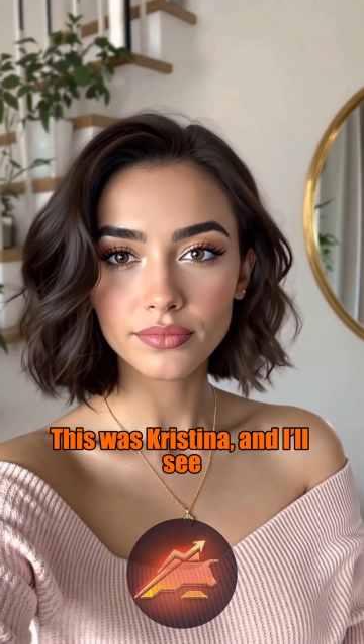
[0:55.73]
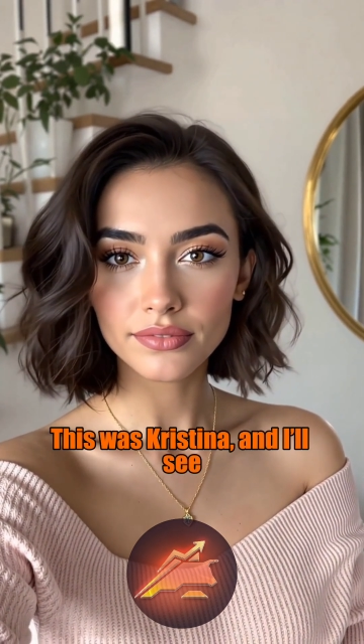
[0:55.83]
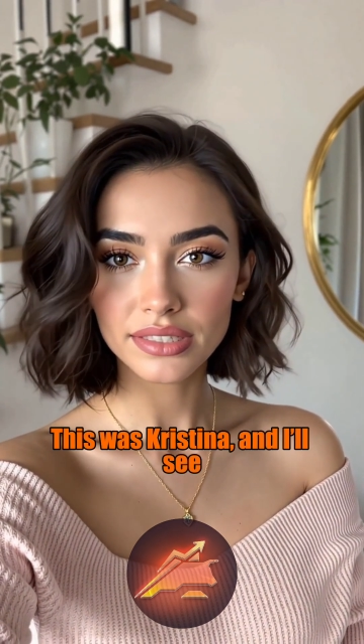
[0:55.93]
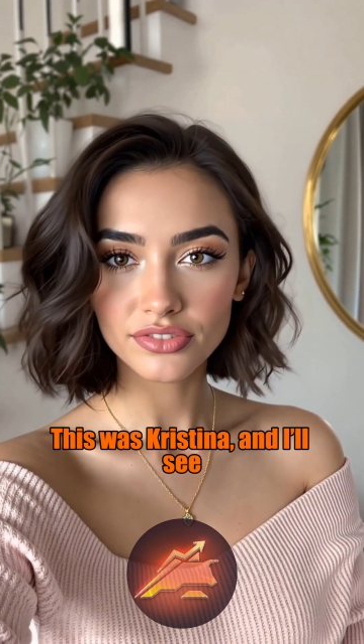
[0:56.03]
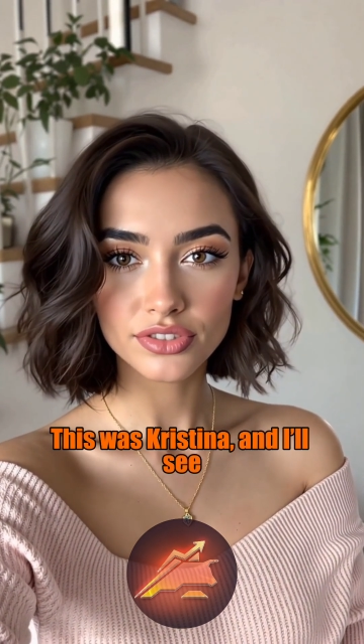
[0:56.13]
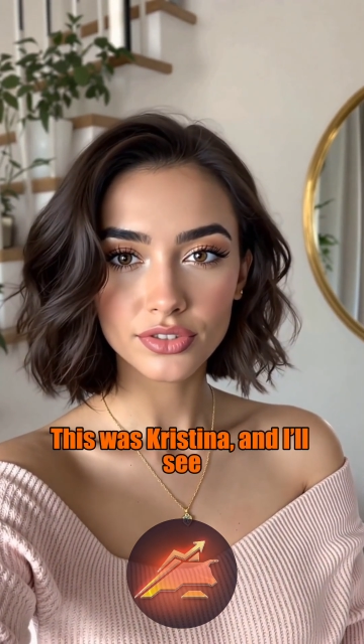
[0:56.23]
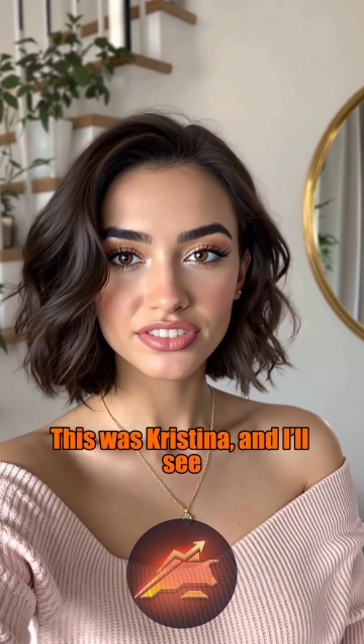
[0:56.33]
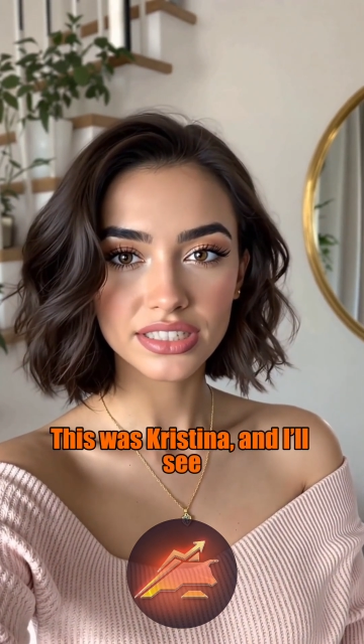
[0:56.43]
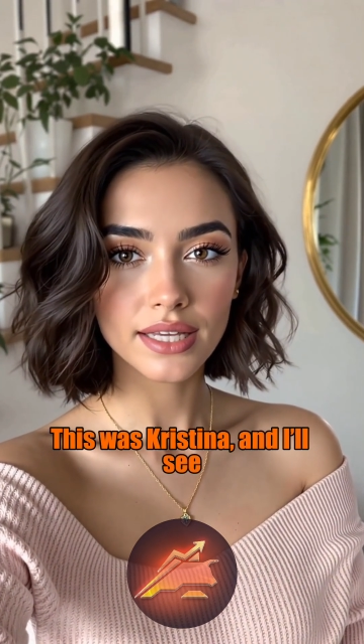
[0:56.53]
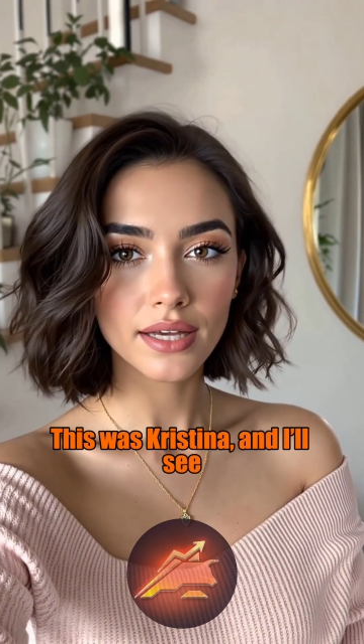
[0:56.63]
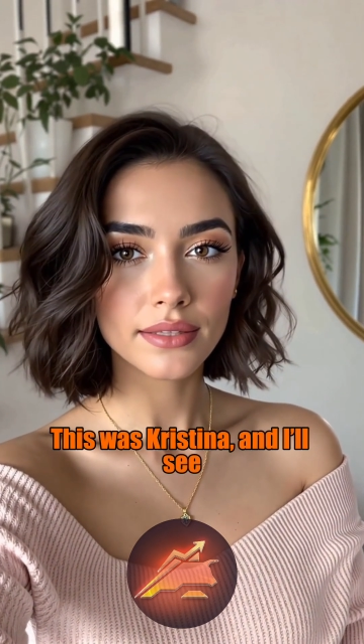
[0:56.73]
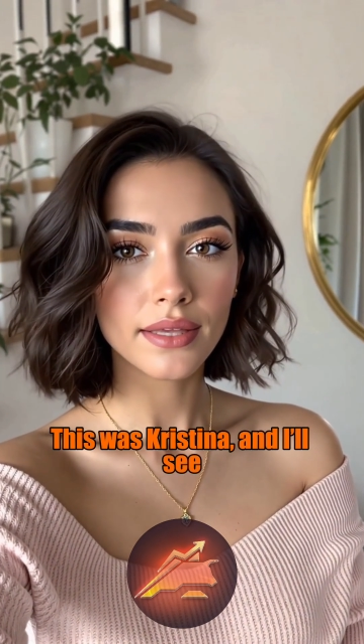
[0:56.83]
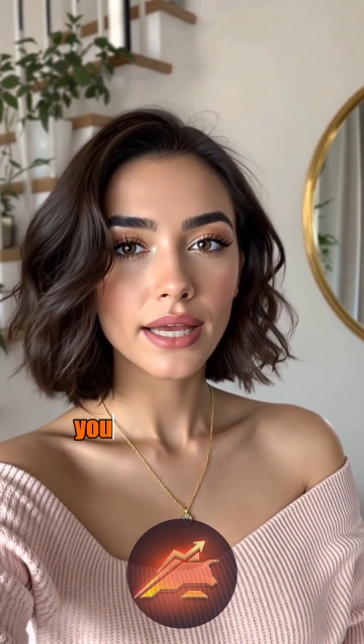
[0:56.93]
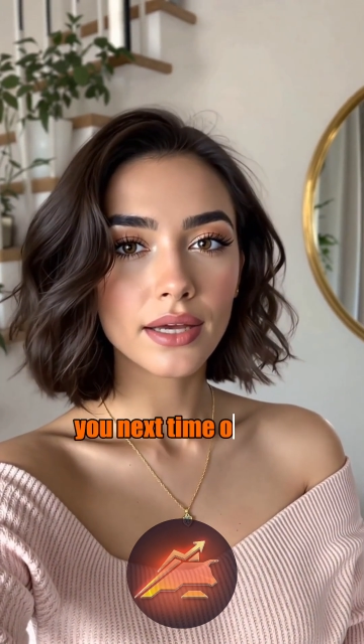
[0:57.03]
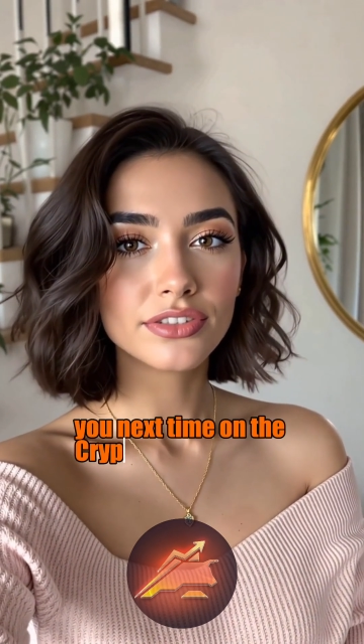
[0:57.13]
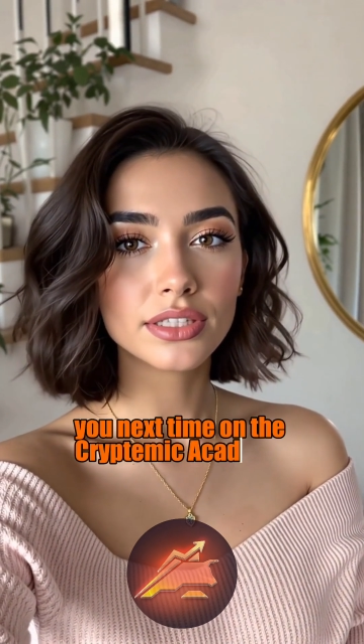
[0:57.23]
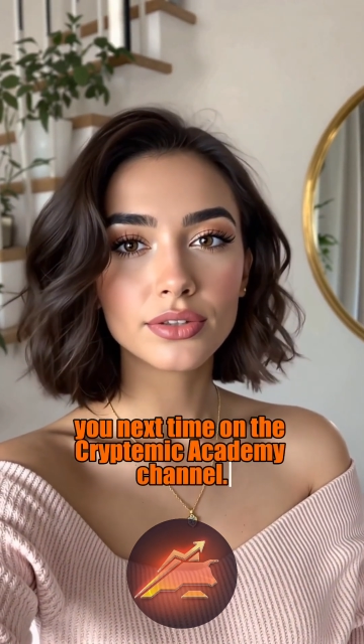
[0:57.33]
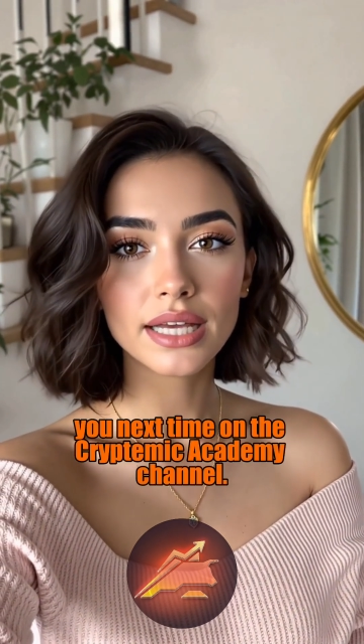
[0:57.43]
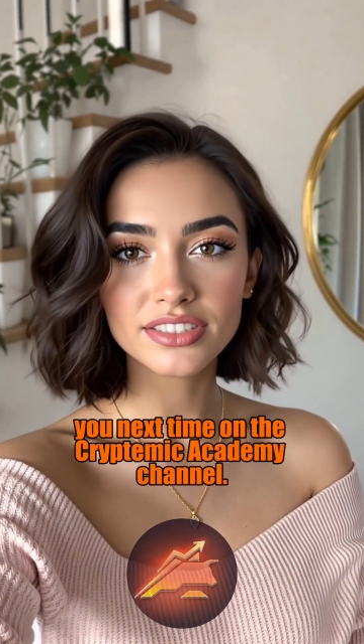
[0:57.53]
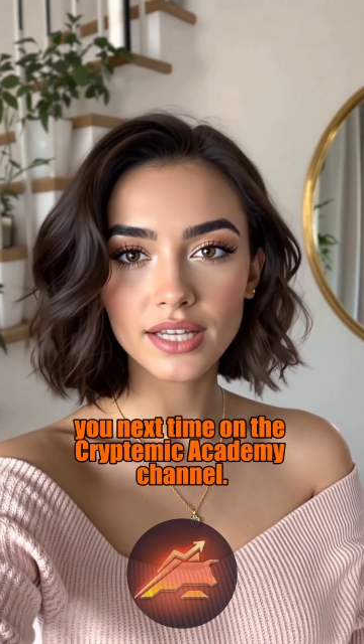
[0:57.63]
This was Christina, and I'll see you
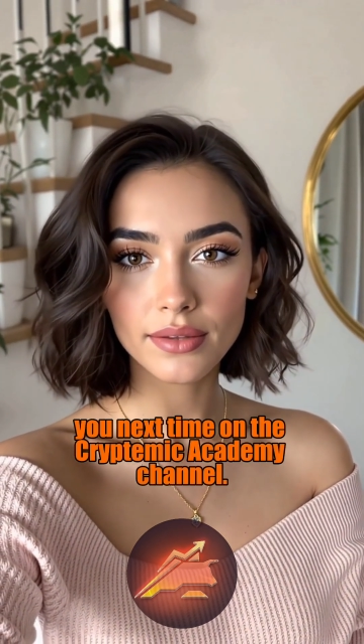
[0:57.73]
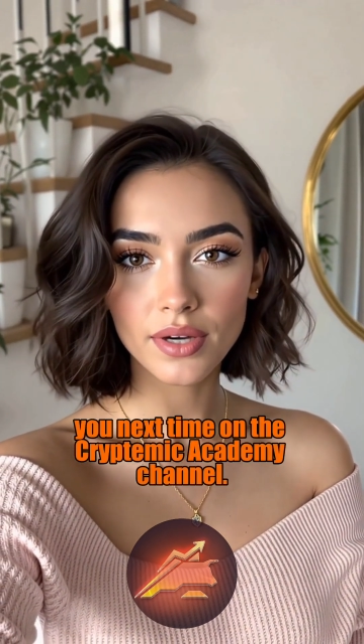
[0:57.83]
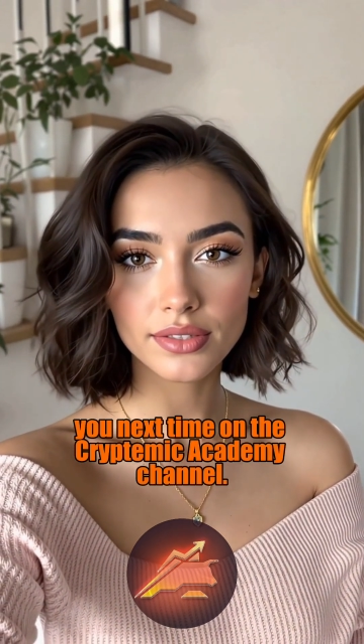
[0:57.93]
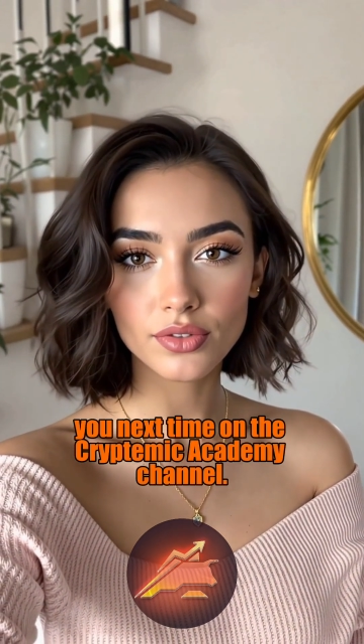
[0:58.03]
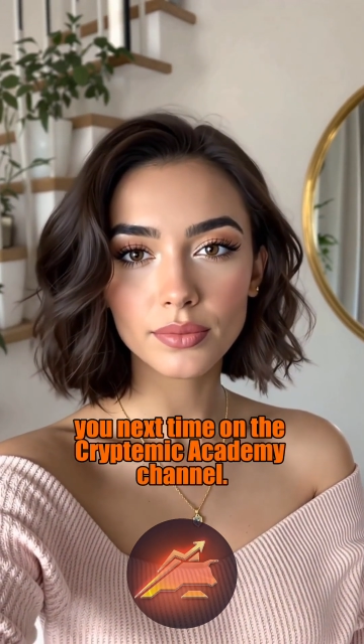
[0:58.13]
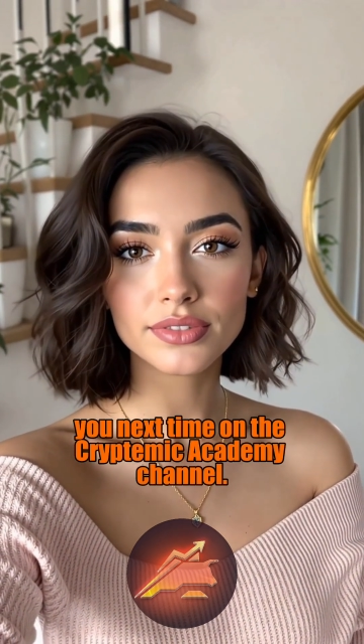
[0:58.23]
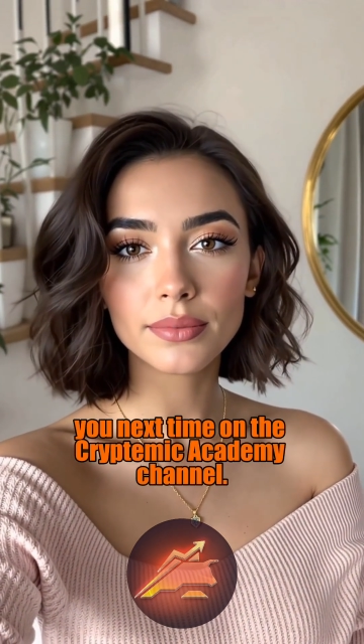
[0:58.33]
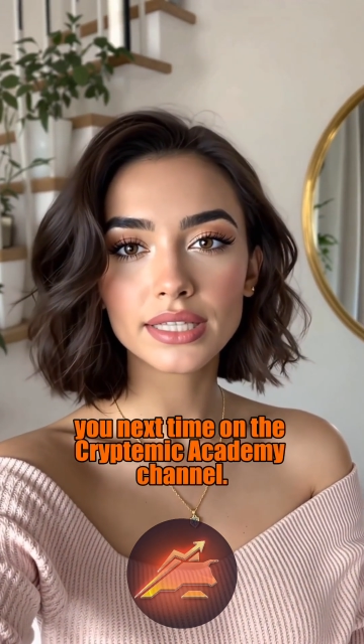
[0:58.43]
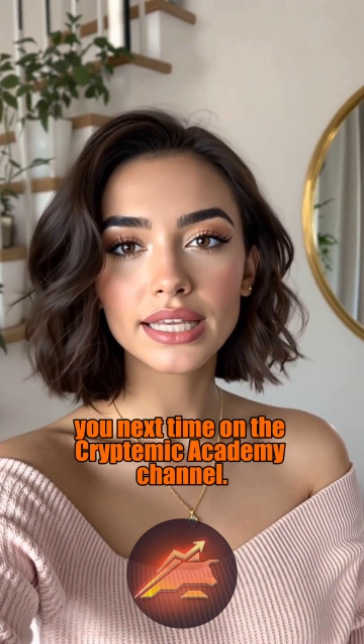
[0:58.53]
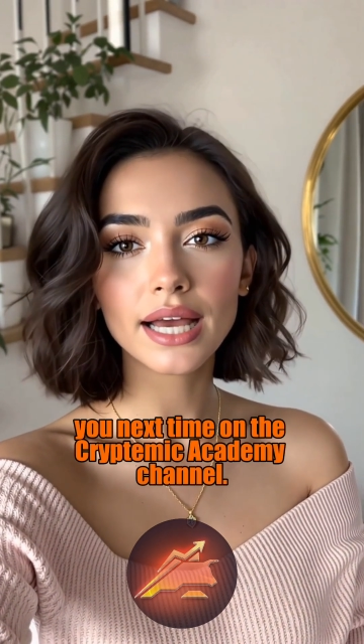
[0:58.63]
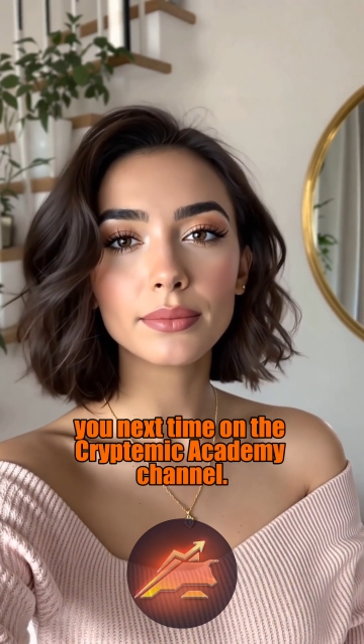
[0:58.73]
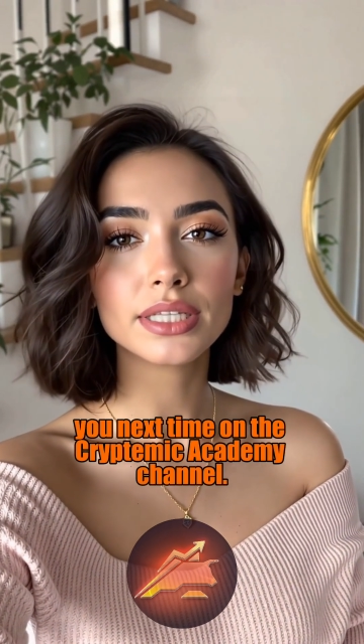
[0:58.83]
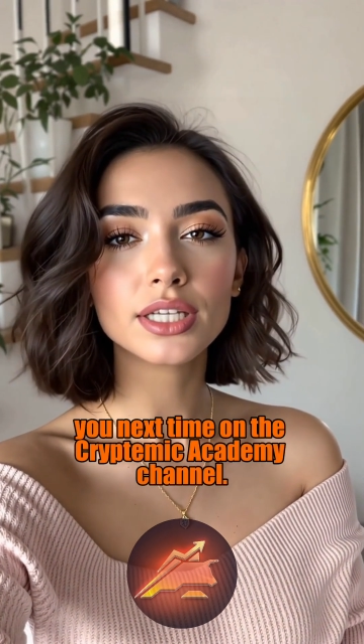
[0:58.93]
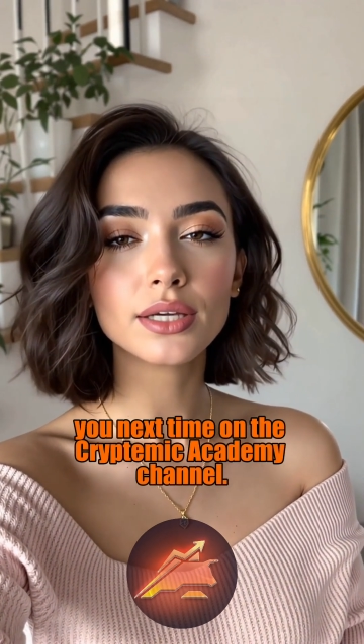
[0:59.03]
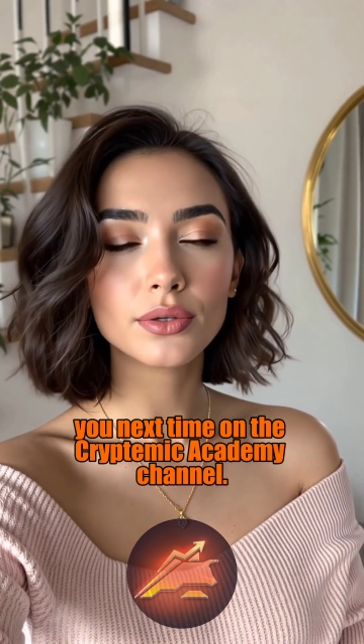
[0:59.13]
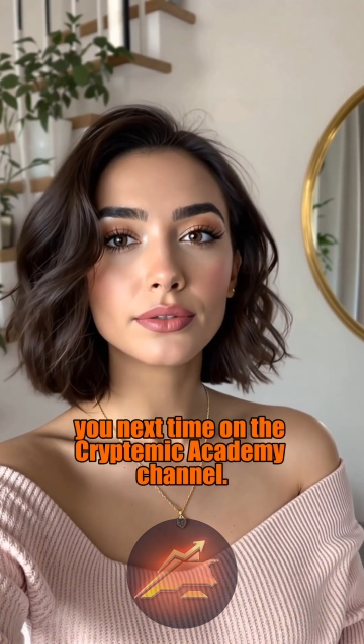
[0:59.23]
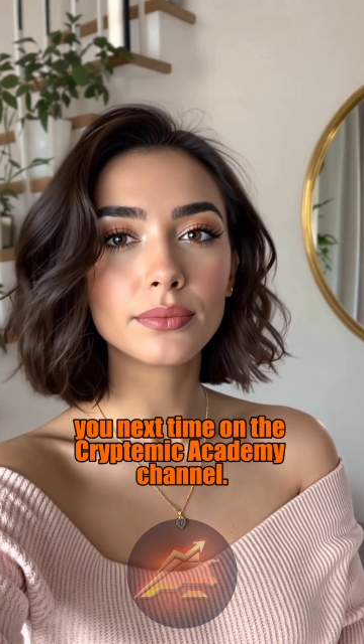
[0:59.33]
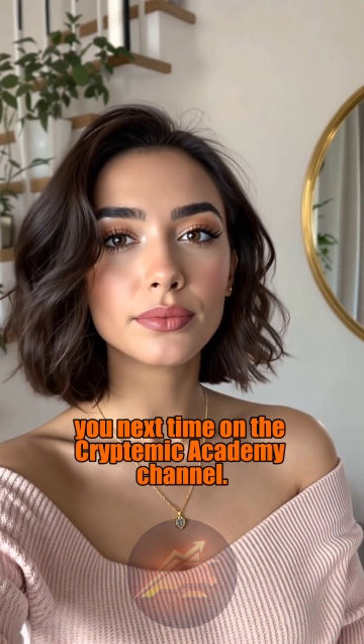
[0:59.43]
next time on the Cryptemic Academy channel.